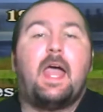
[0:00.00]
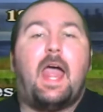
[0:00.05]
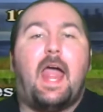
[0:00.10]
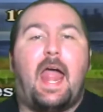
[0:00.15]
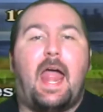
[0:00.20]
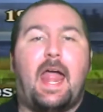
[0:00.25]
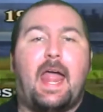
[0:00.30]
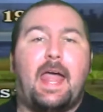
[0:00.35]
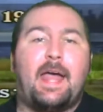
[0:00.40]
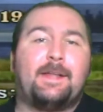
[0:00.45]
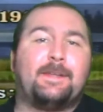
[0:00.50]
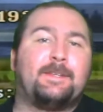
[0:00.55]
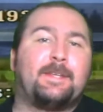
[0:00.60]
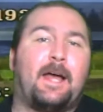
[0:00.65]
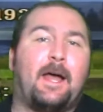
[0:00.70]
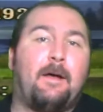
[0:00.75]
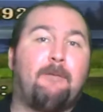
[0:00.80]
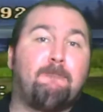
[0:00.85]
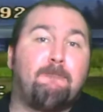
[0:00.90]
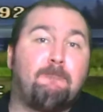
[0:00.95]
and
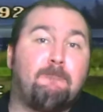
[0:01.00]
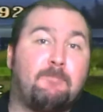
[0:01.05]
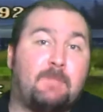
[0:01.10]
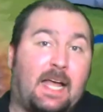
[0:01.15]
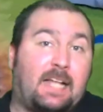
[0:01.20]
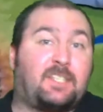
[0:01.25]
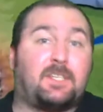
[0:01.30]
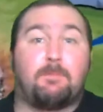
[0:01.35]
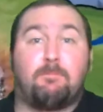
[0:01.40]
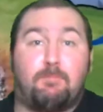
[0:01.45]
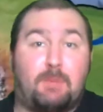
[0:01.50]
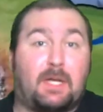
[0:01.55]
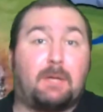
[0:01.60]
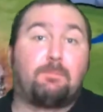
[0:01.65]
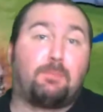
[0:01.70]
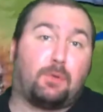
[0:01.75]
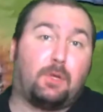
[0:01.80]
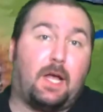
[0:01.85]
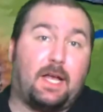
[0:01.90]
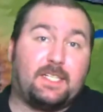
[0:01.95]
that's a big
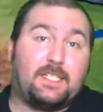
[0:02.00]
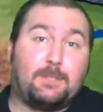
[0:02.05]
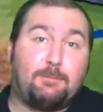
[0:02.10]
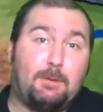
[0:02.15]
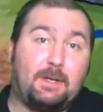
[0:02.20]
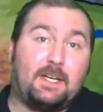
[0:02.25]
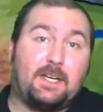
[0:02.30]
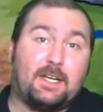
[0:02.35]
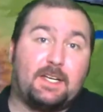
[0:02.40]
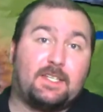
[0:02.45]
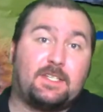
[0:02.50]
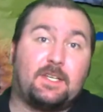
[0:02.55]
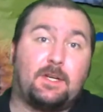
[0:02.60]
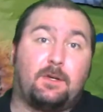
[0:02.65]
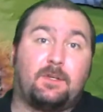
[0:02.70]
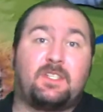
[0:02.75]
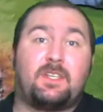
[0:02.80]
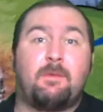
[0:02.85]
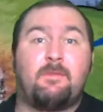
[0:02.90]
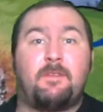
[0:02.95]
plus, because,
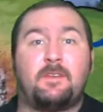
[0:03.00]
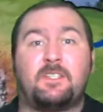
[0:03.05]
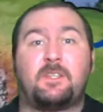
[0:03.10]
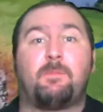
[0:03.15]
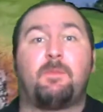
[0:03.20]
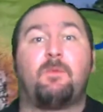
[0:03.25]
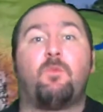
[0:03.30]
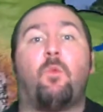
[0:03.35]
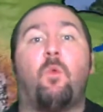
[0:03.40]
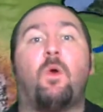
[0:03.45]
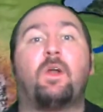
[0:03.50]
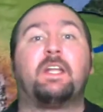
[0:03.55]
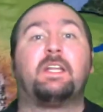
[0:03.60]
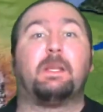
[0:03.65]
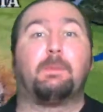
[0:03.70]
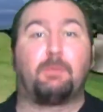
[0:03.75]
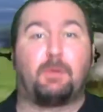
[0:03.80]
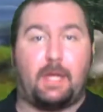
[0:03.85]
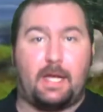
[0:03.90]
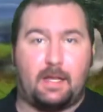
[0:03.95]
some of us have been wanting to
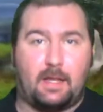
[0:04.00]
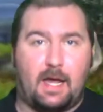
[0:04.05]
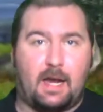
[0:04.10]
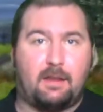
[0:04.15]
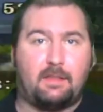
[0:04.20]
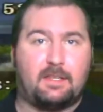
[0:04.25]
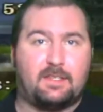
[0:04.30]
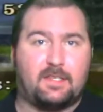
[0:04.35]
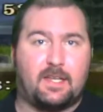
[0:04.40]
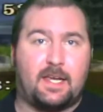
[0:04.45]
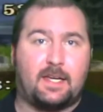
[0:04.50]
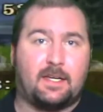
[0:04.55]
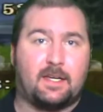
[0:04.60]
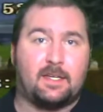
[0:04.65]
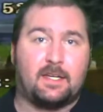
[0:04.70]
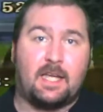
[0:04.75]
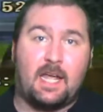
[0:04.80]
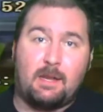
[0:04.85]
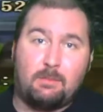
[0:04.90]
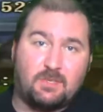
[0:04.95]
play a lot of these light gun
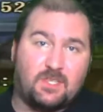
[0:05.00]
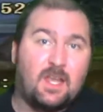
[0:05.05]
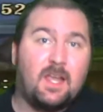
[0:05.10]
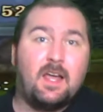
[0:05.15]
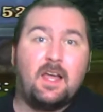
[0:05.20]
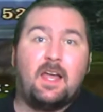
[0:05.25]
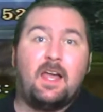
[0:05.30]
games